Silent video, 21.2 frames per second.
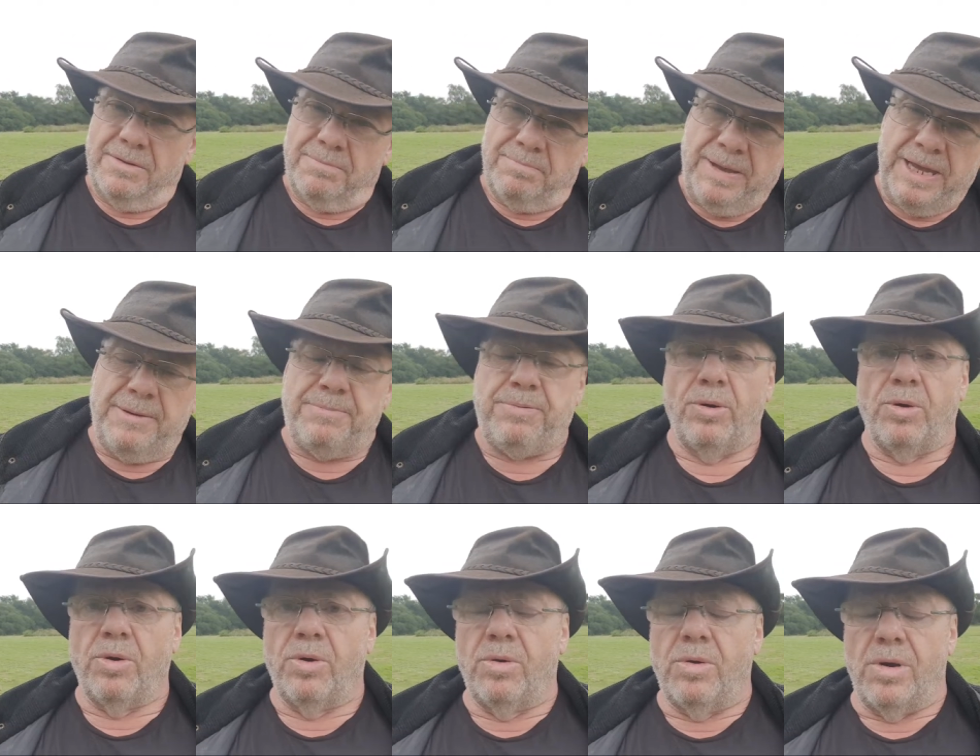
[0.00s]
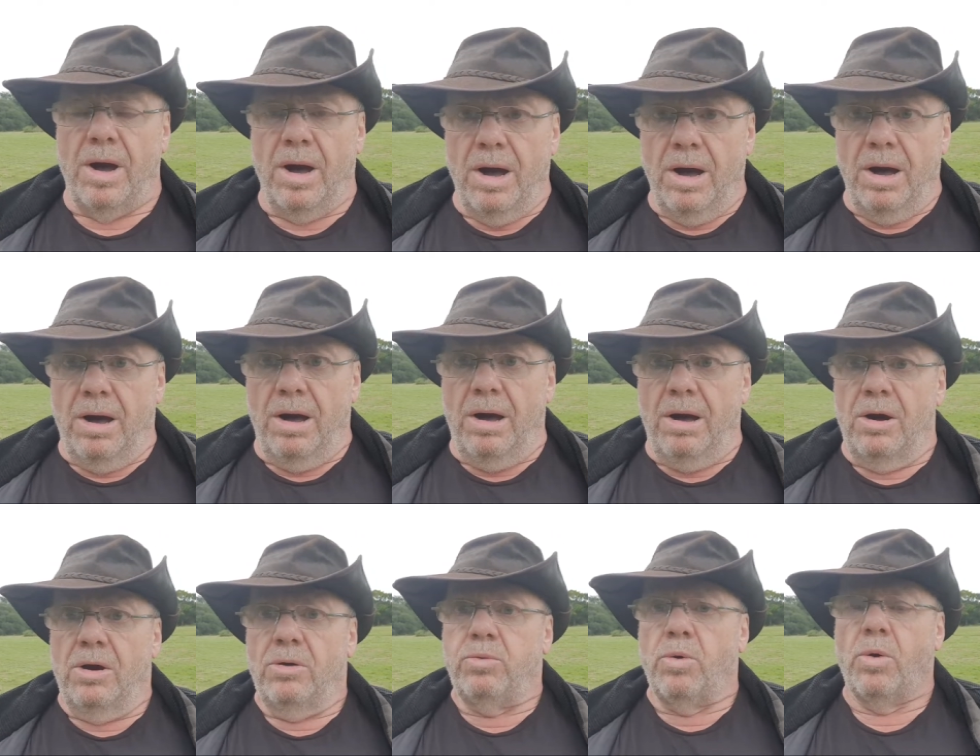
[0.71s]
People
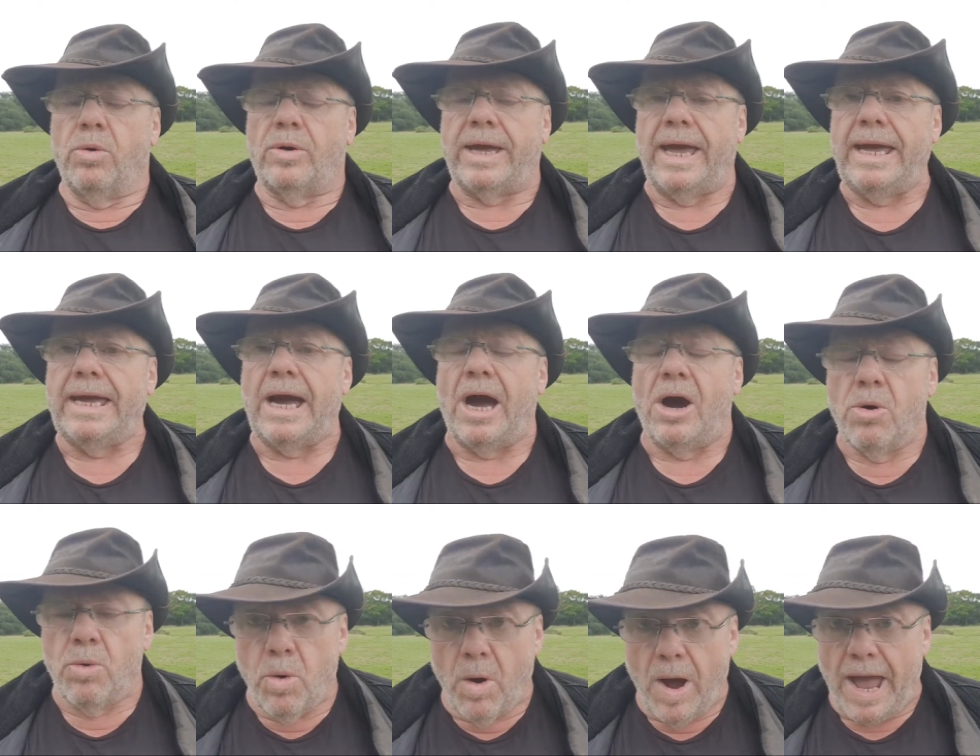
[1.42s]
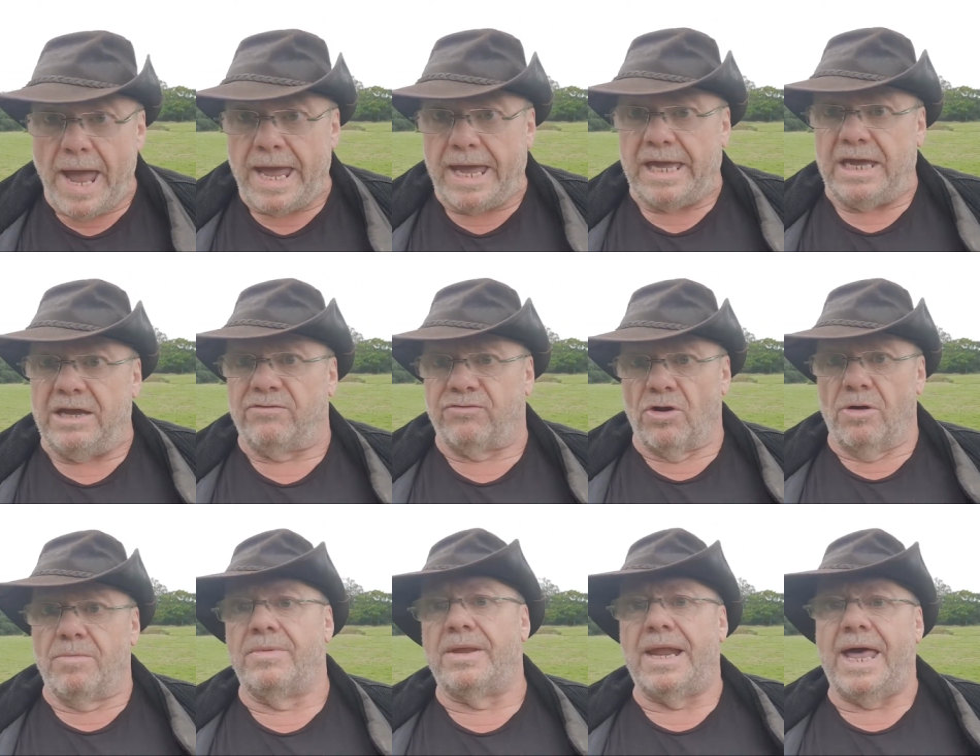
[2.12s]
are walking away
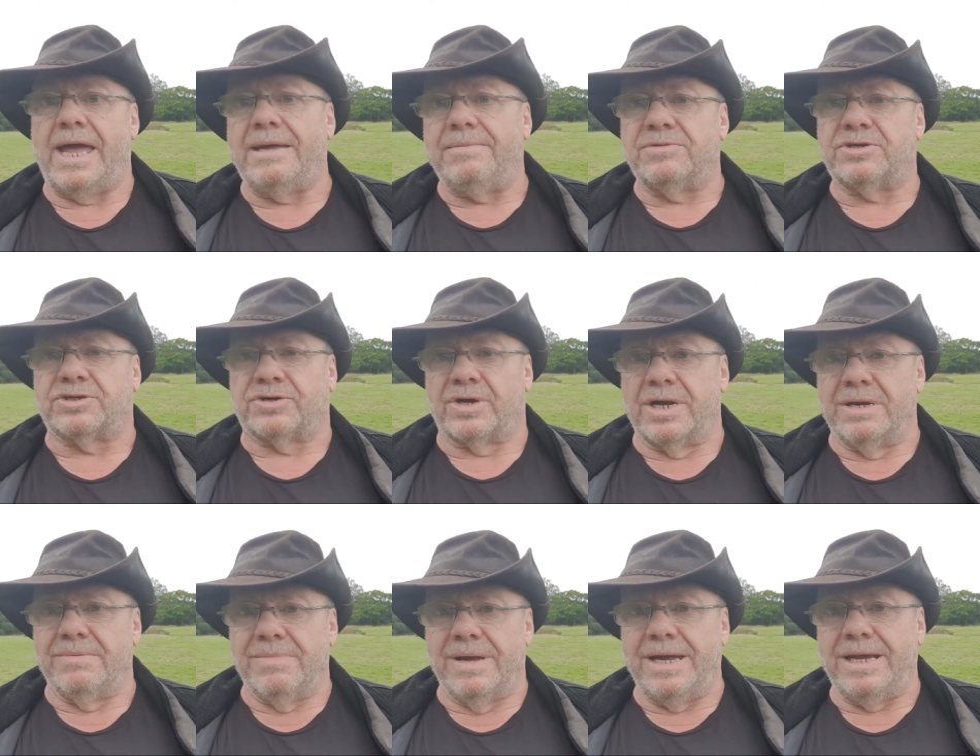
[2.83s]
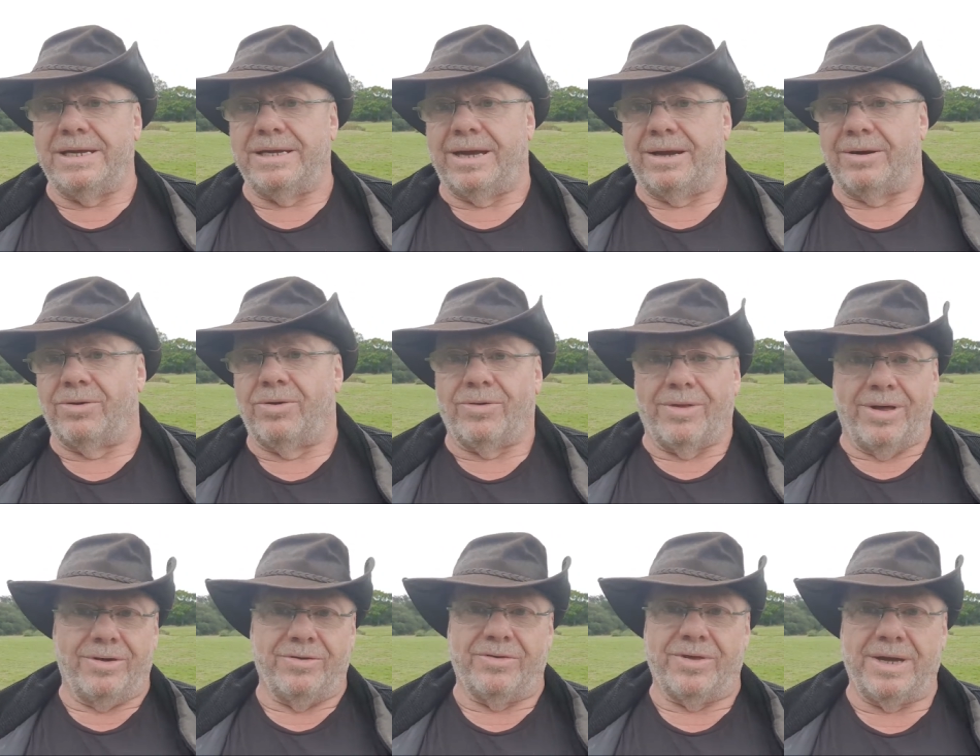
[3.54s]
from the lamestream media,
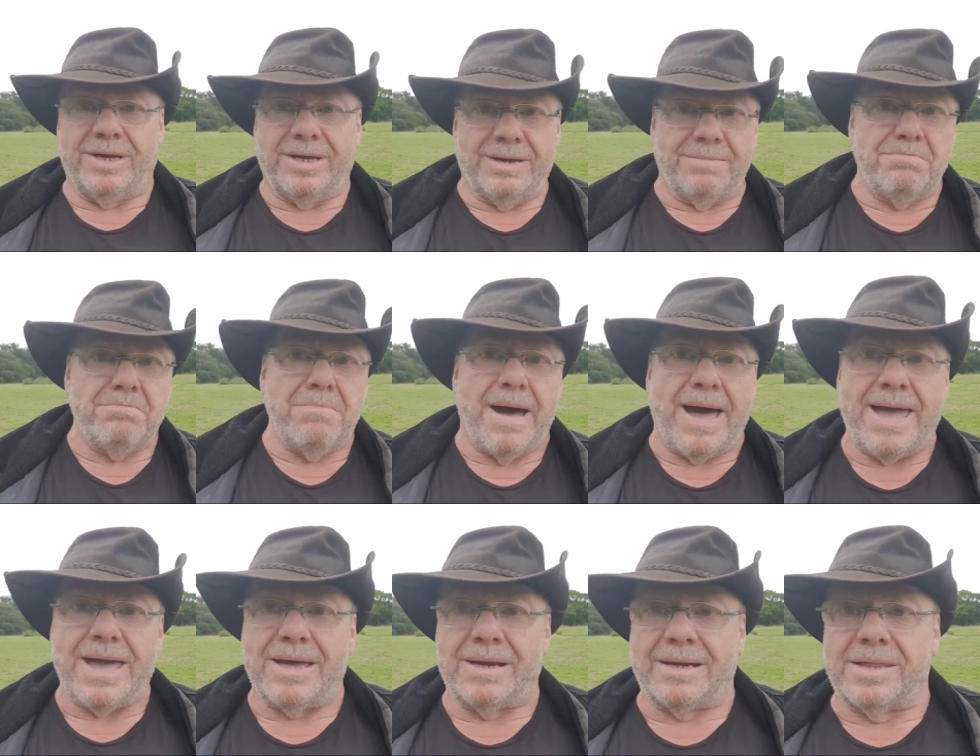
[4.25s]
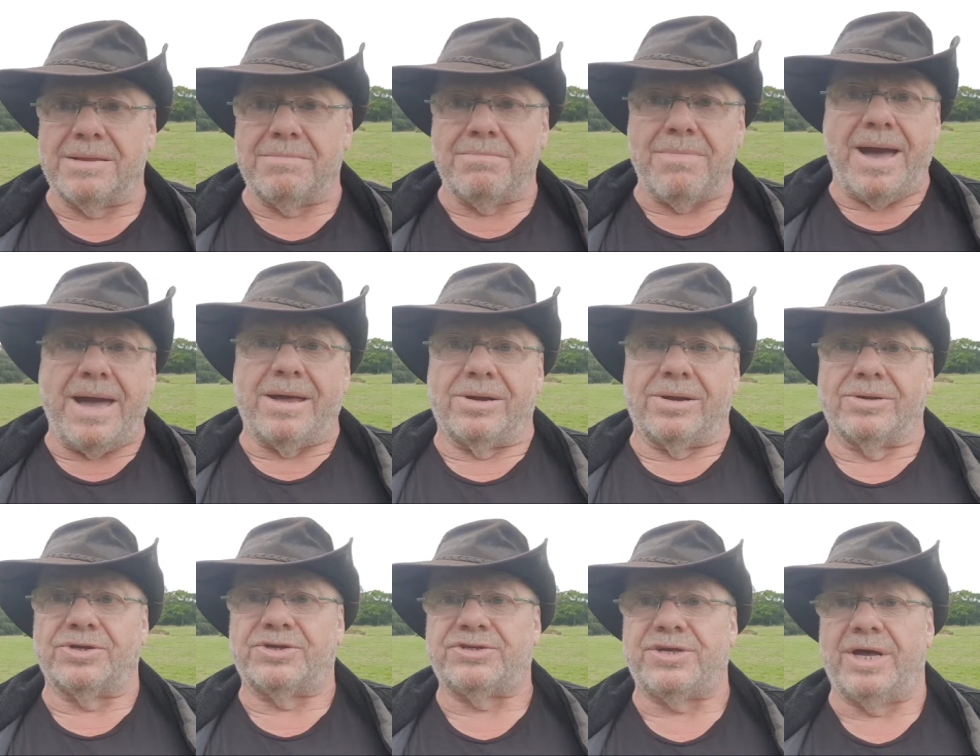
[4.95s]
although the Mail and the Mail
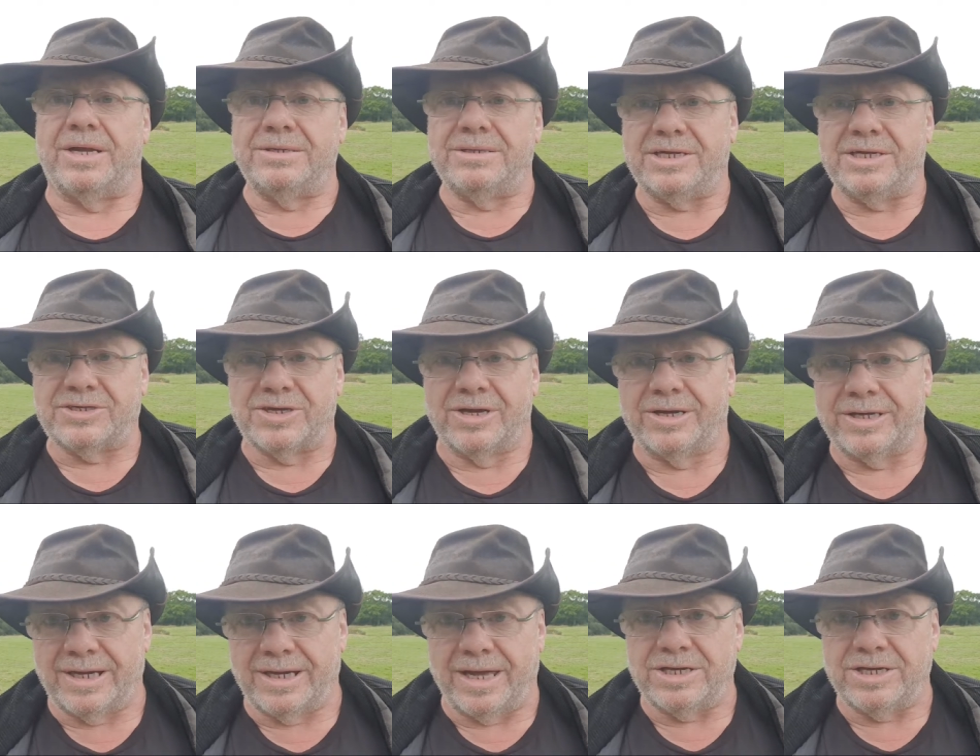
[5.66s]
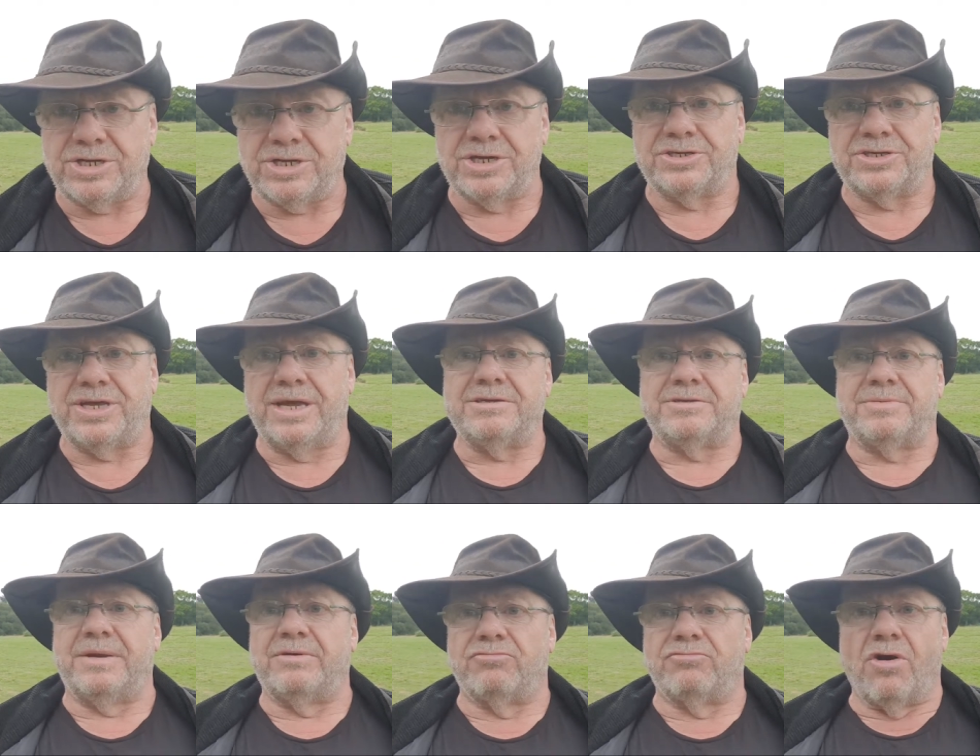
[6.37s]
on Sunday circulation seems
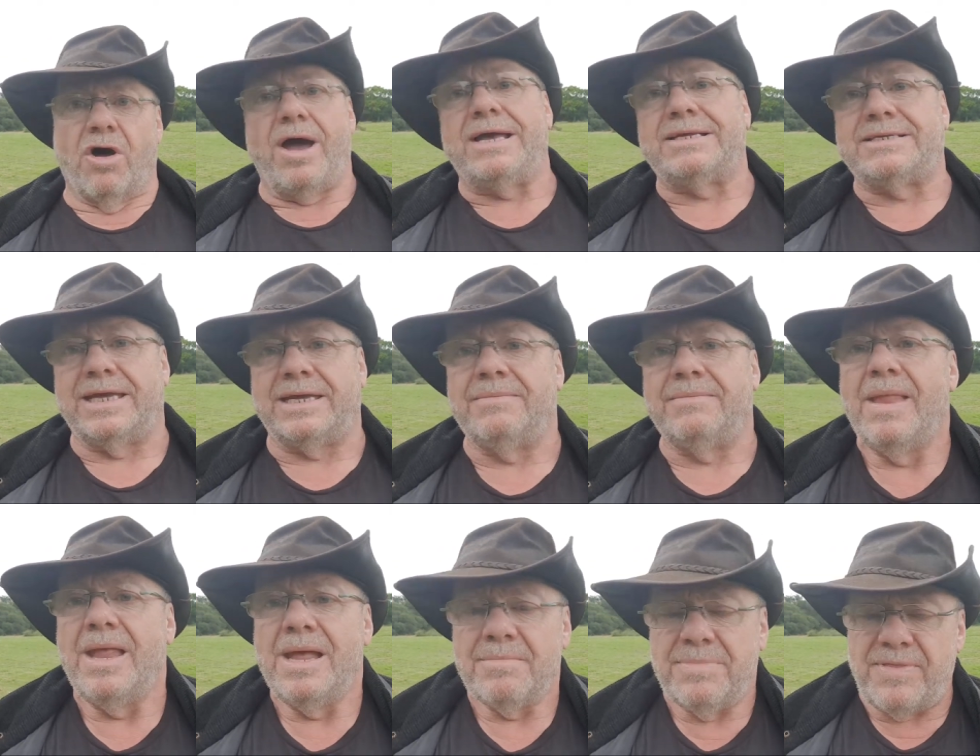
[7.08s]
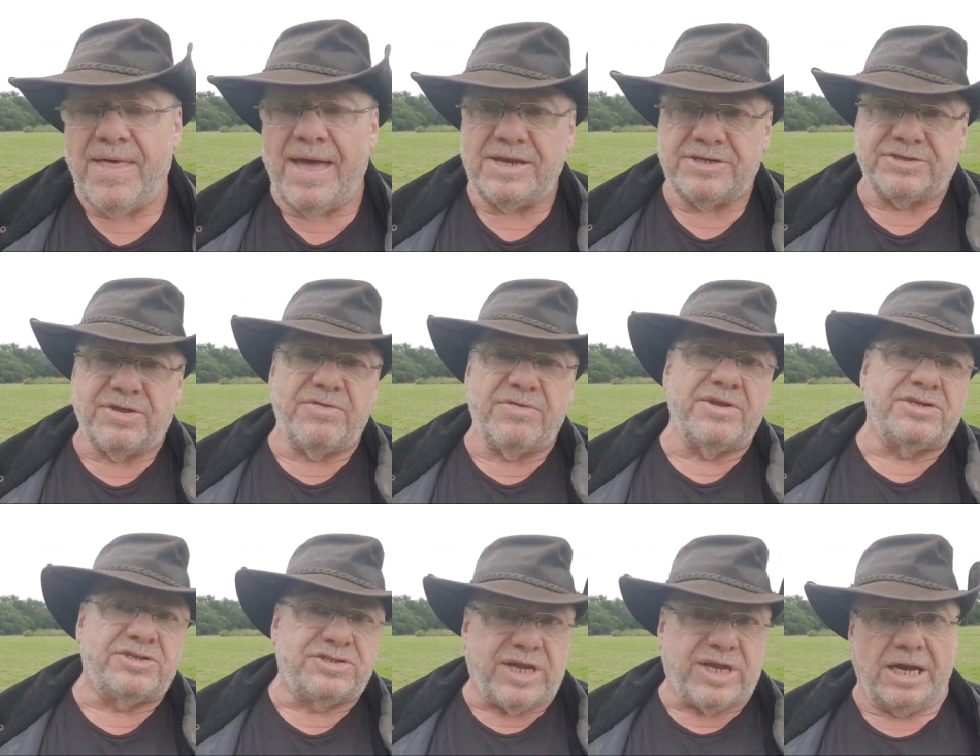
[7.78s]
to be rising, but that's to
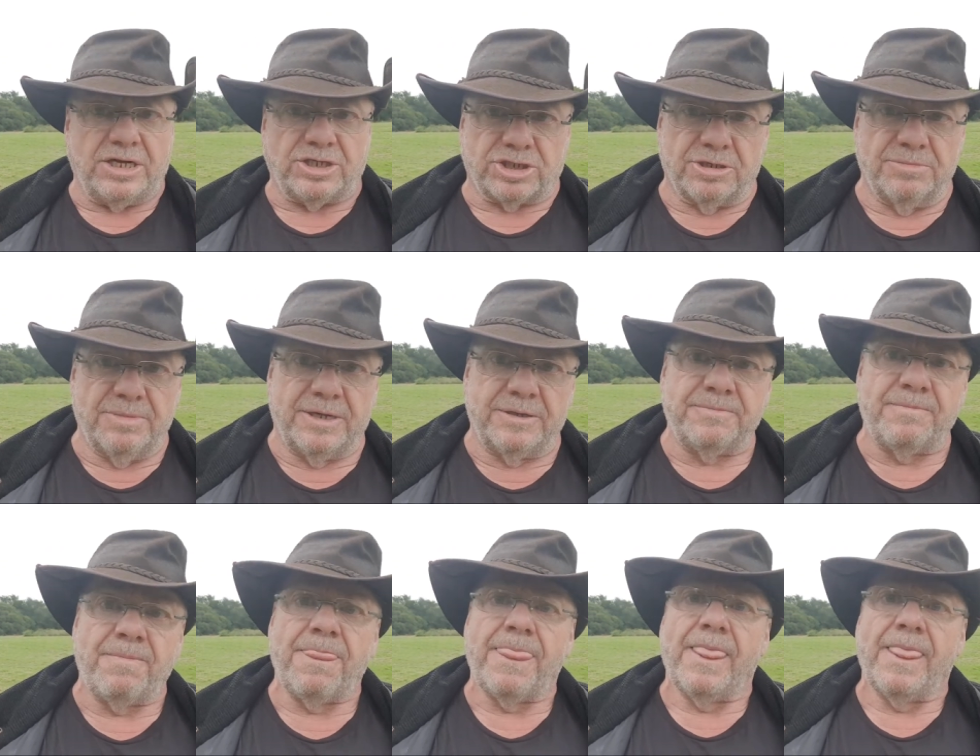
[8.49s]
the detriment